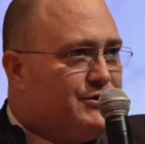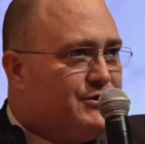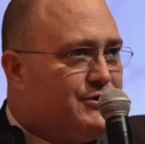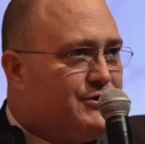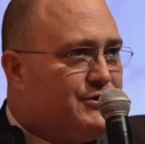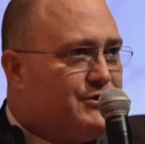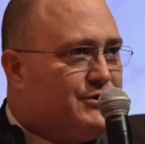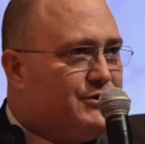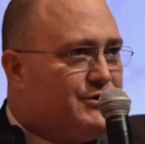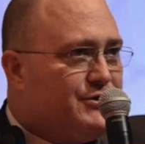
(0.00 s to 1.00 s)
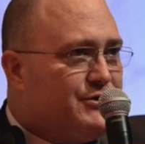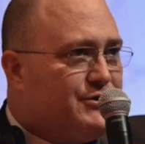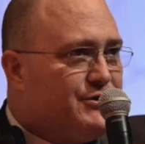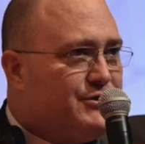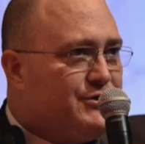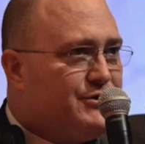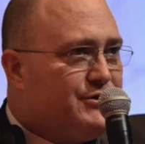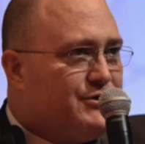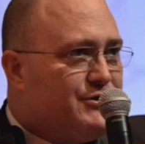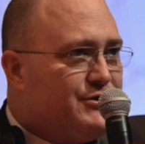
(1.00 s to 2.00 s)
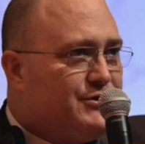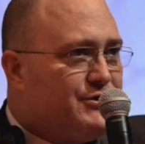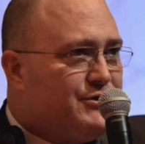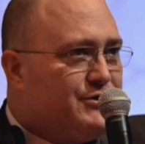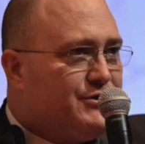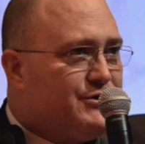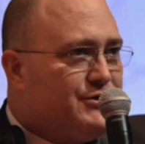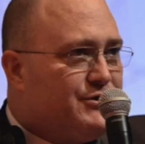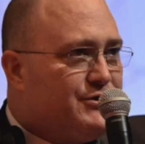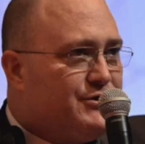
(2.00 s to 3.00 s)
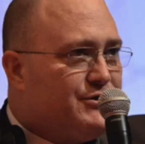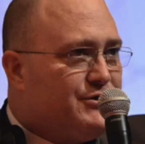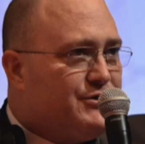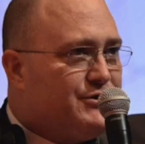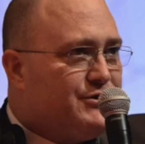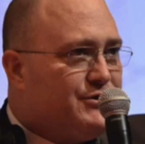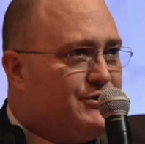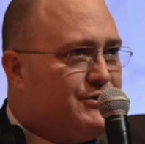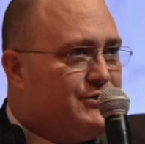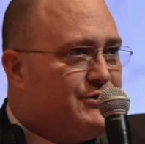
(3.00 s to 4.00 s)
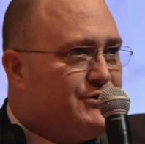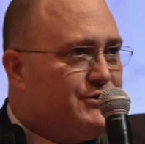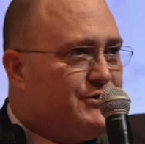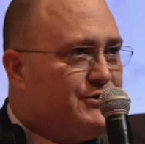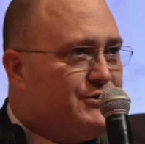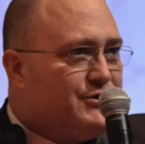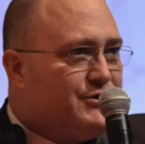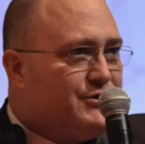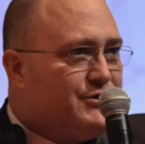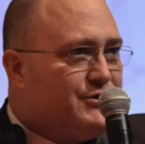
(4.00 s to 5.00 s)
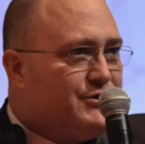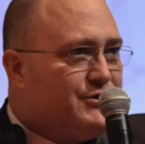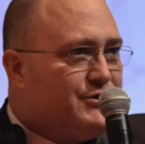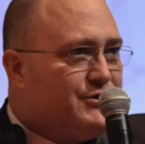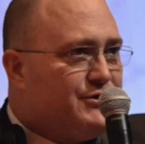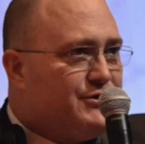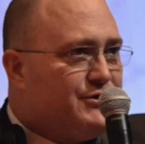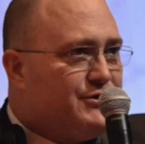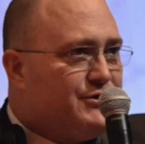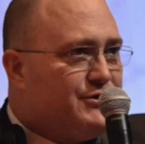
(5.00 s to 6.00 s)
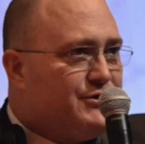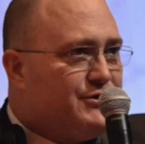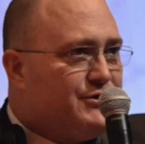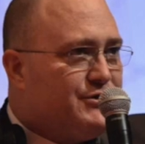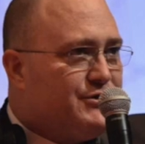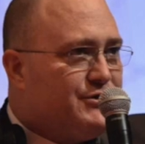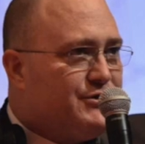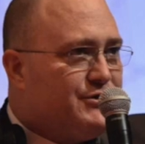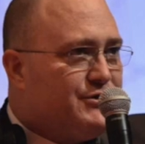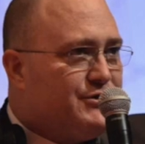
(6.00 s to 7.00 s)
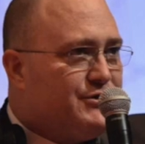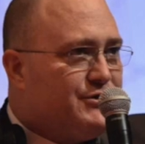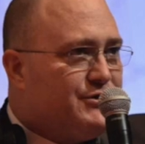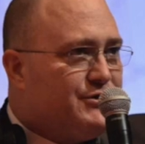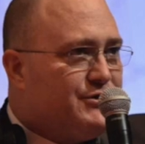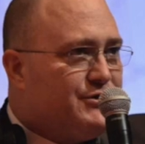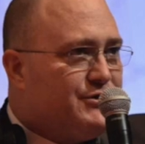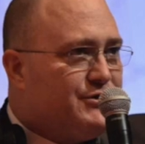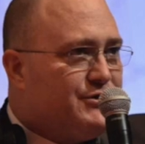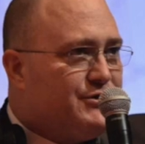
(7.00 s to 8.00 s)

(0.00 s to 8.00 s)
The face doesn't move, so there is nothing to read.